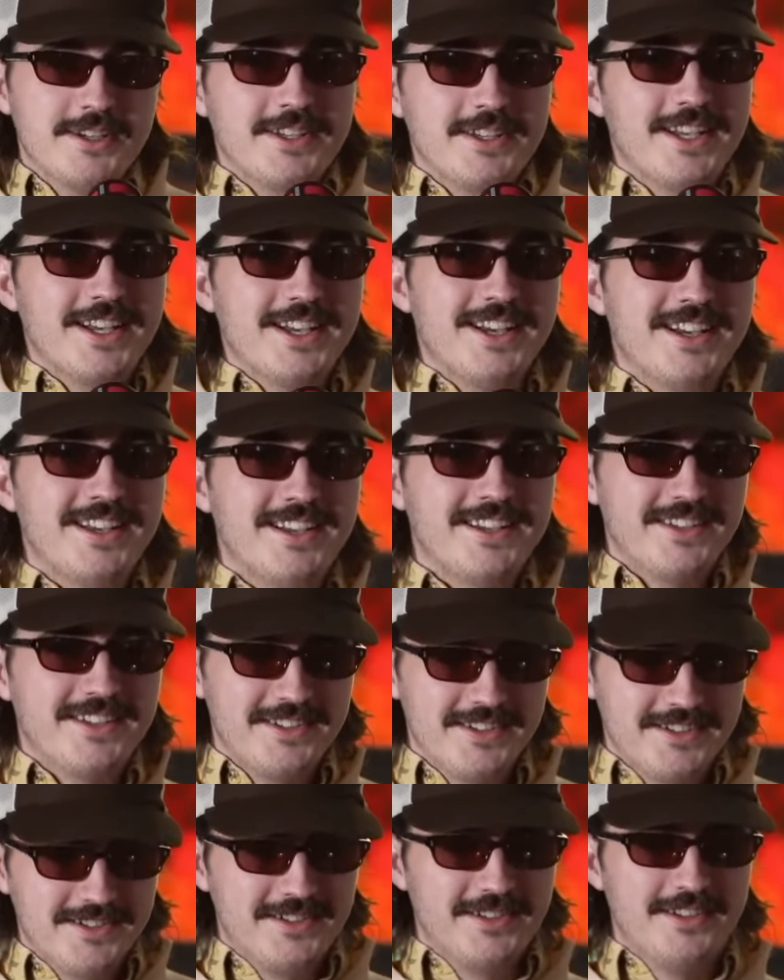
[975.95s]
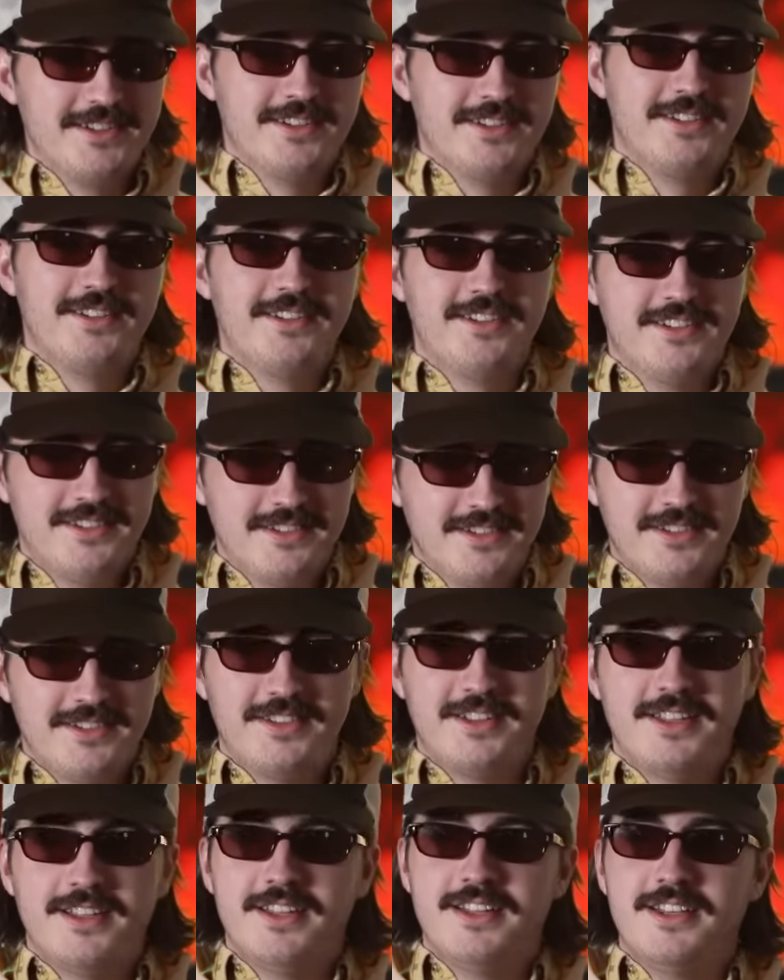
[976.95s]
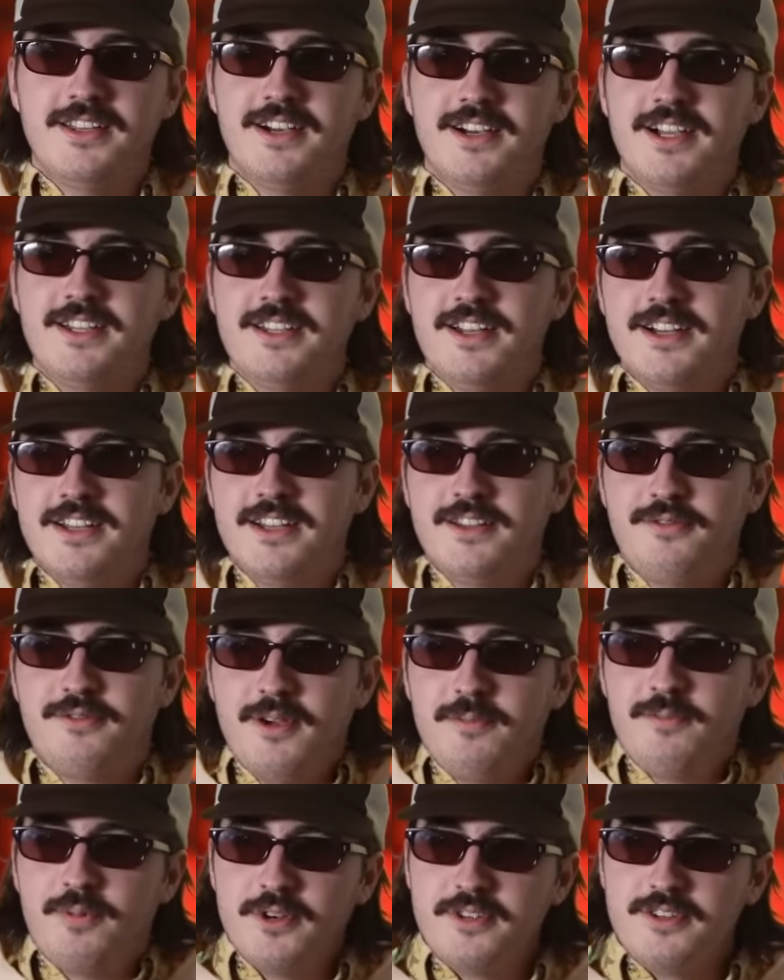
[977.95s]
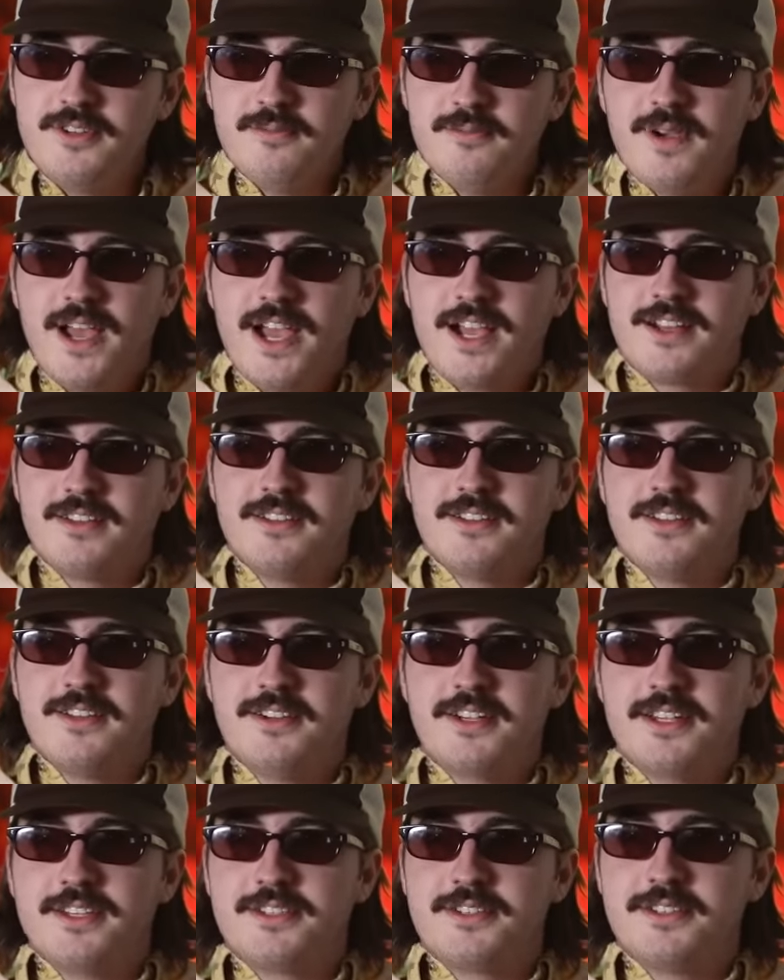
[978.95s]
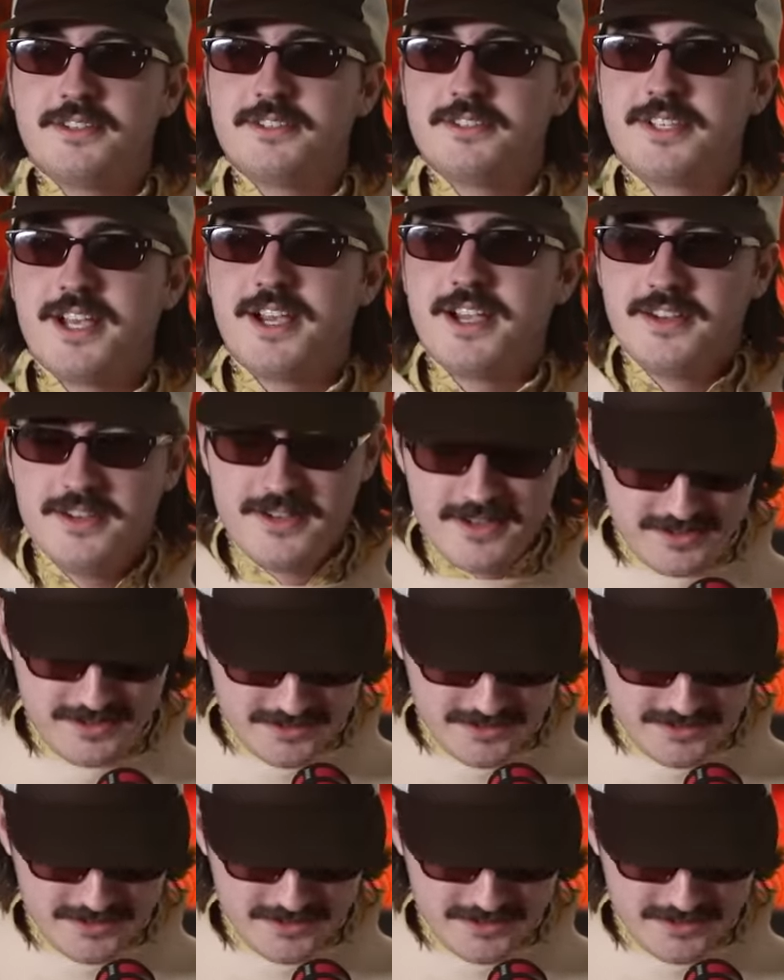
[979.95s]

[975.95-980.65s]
Yeah. V shape. I, if I push it back a little, it gets a little tighter.